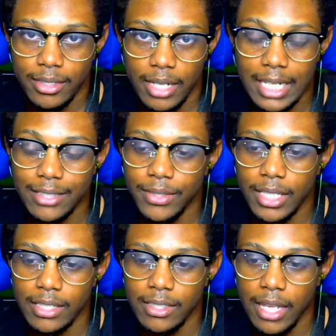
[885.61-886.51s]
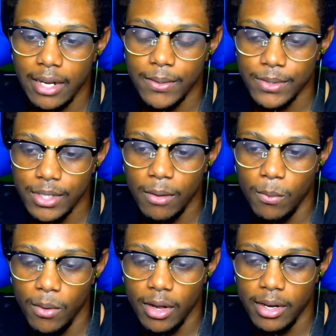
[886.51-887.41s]
I feel like Thanos still
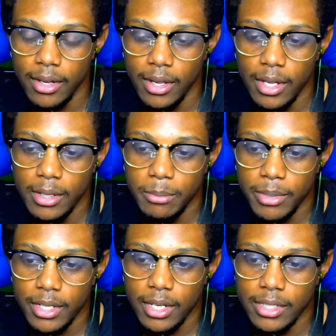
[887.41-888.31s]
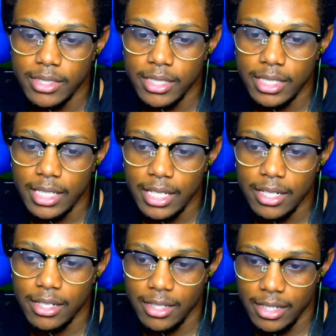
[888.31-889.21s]
won because at the end of the